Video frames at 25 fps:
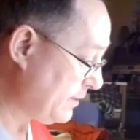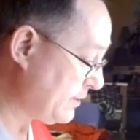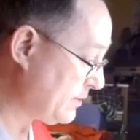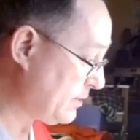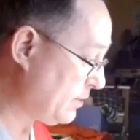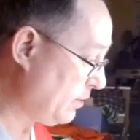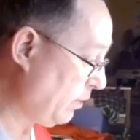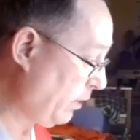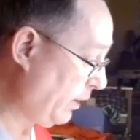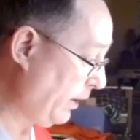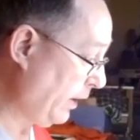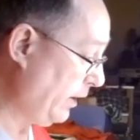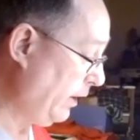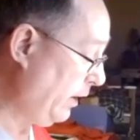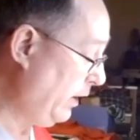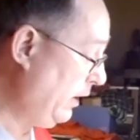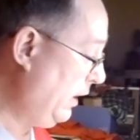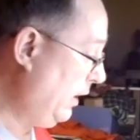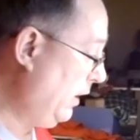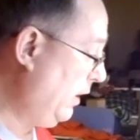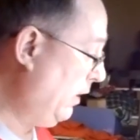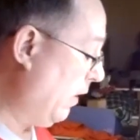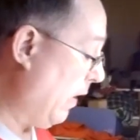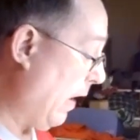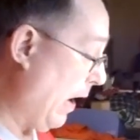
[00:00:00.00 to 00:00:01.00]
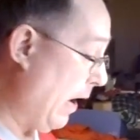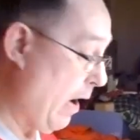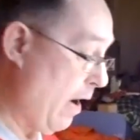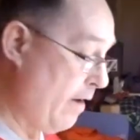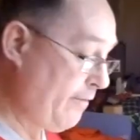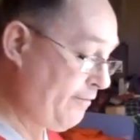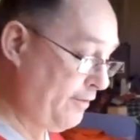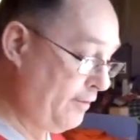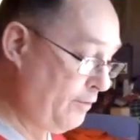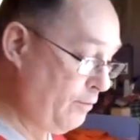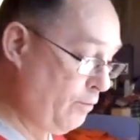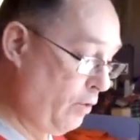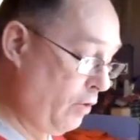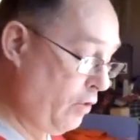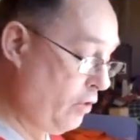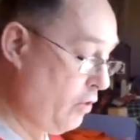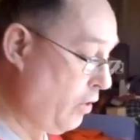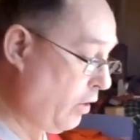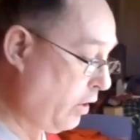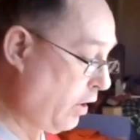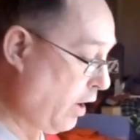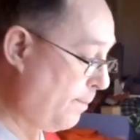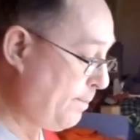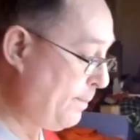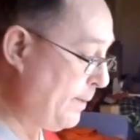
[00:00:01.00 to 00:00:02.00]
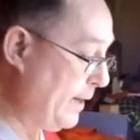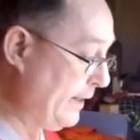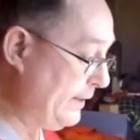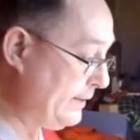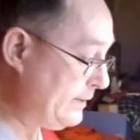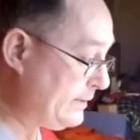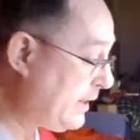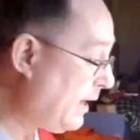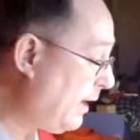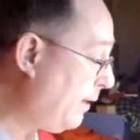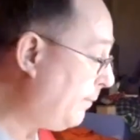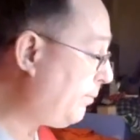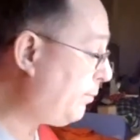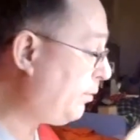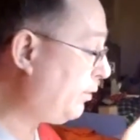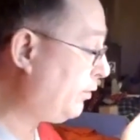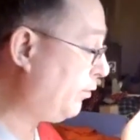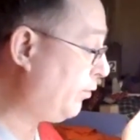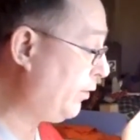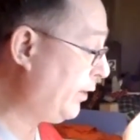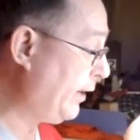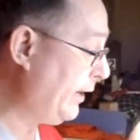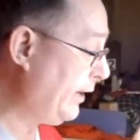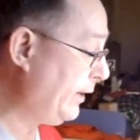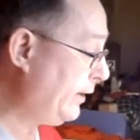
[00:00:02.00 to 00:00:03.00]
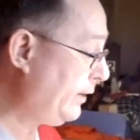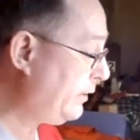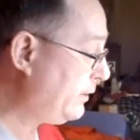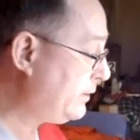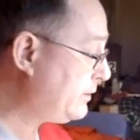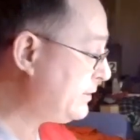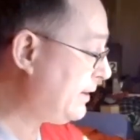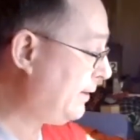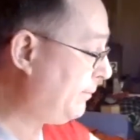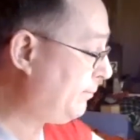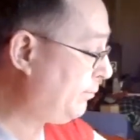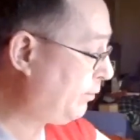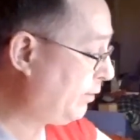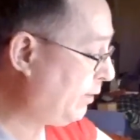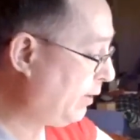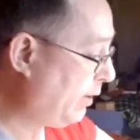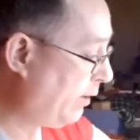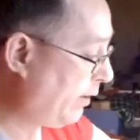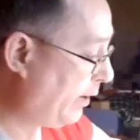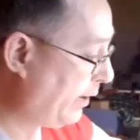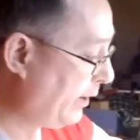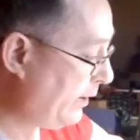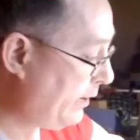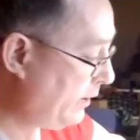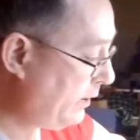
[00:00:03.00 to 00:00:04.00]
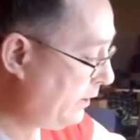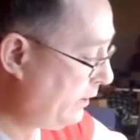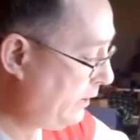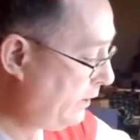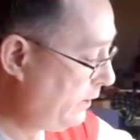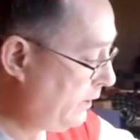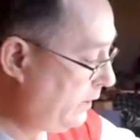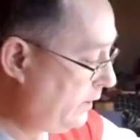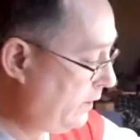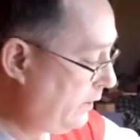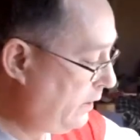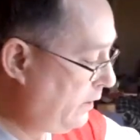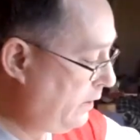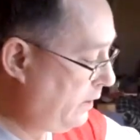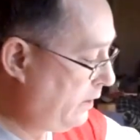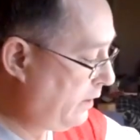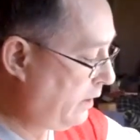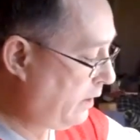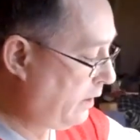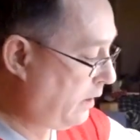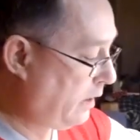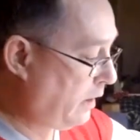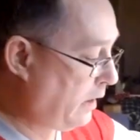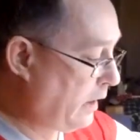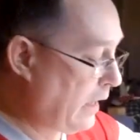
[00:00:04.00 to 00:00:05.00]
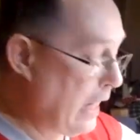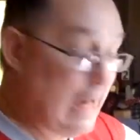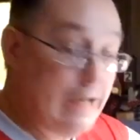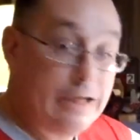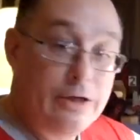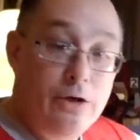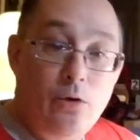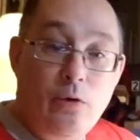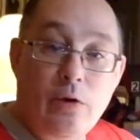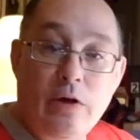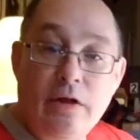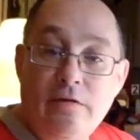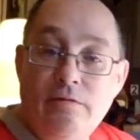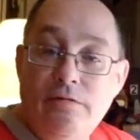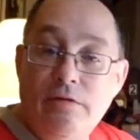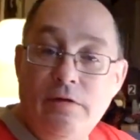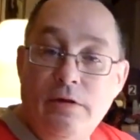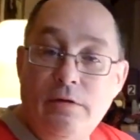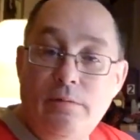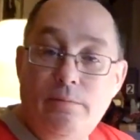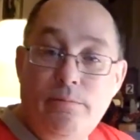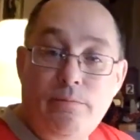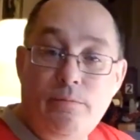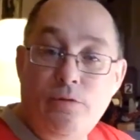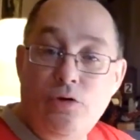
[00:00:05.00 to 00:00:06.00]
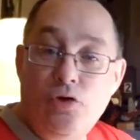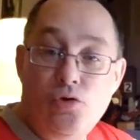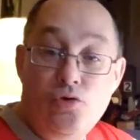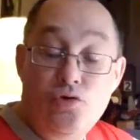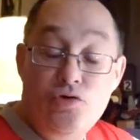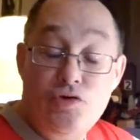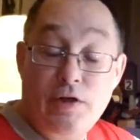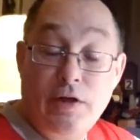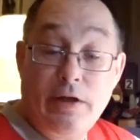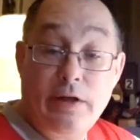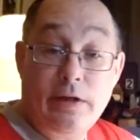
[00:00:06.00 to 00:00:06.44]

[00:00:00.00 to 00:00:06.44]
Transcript: the circuit. I often will hook up a temp rig, temporary. I don't even use a